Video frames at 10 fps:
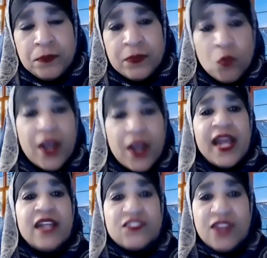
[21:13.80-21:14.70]

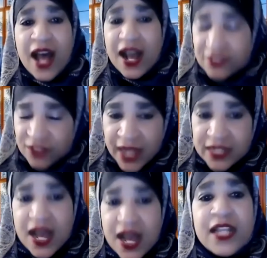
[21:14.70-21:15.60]
whereas the
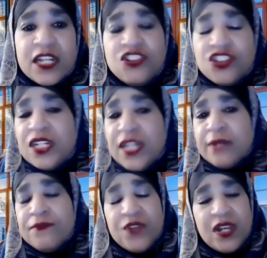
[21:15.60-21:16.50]
psychology
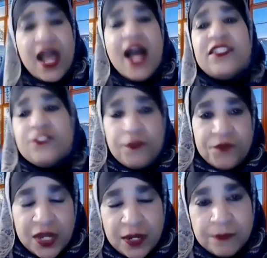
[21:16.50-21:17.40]
and
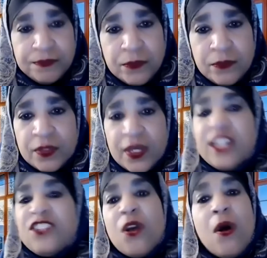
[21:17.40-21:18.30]
philosophy,
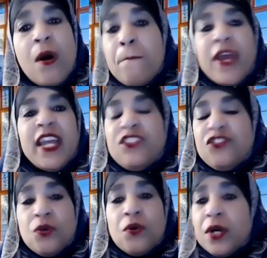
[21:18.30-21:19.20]
it's all
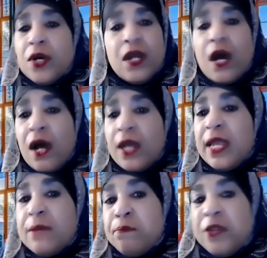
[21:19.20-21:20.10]
based on
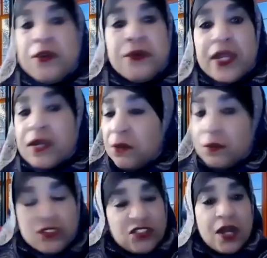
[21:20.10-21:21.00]

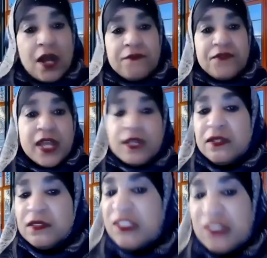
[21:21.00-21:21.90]
empirical stuff
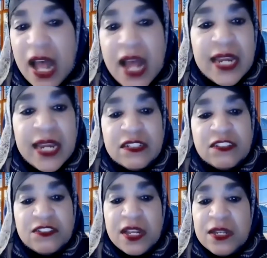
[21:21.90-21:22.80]
and
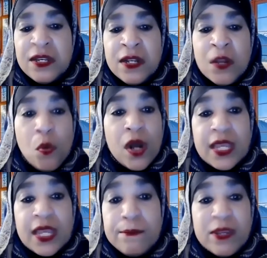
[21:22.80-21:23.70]
science and what
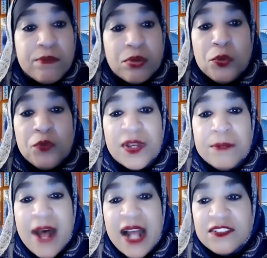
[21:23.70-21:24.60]
can be
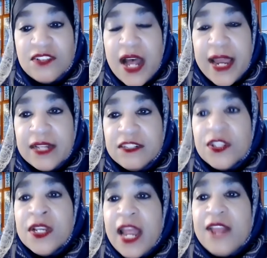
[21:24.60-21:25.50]
proven by science.
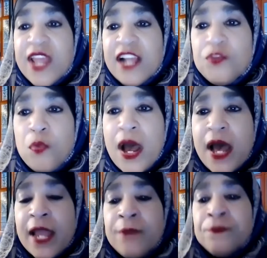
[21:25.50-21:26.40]
And that's
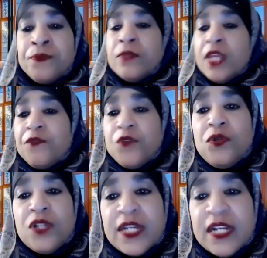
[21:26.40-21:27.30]
why if you
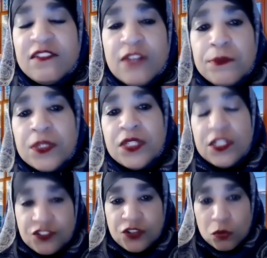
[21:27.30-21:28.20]
look at some of
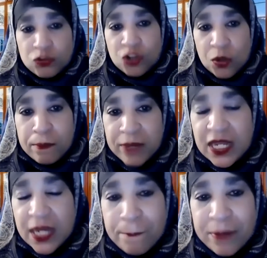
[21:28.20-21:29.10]
these social
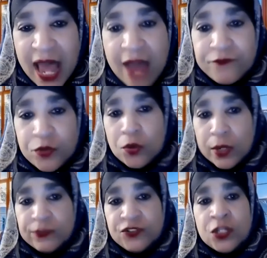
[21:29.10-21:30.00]
media
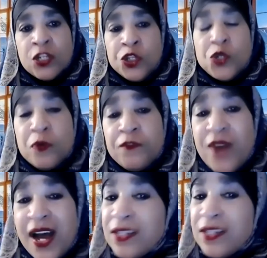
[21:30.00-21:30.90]
platforms, you will
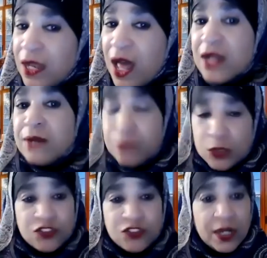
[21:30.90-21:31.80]
find a lot of
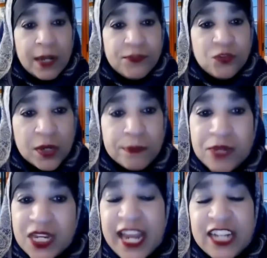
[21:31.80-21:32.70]
Muslims with
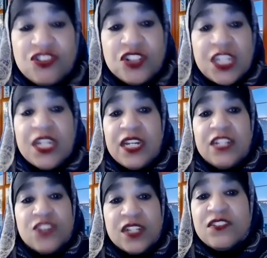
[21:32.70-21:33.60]

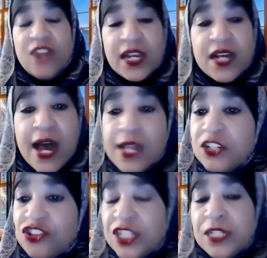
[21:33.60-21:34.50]
PhDs in
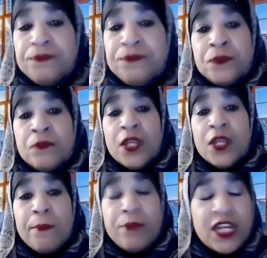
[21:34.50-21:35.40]
psychology,
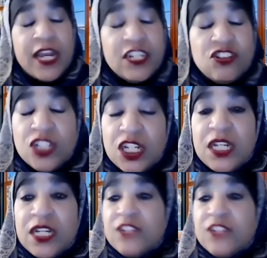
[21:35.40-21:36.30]

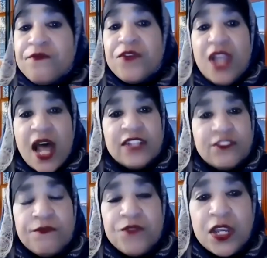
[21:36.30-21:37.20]
PhDs in
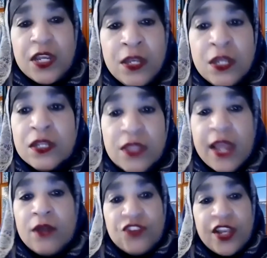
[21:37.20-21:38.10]
philosophy.
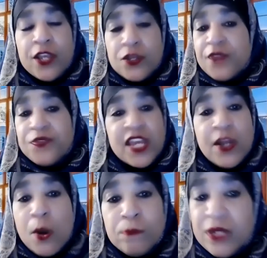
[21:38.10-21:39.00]
They'll tell you that they
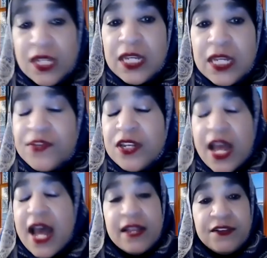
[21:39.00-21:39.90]
don't believe in the
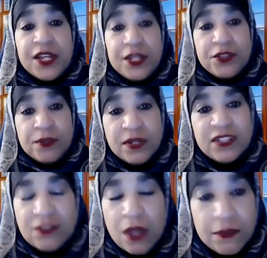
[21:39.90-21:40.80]
hadith,
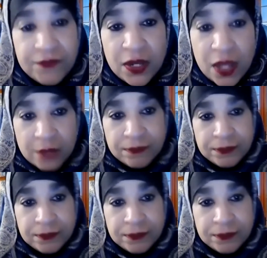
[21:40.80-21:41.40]
astaghfirullah.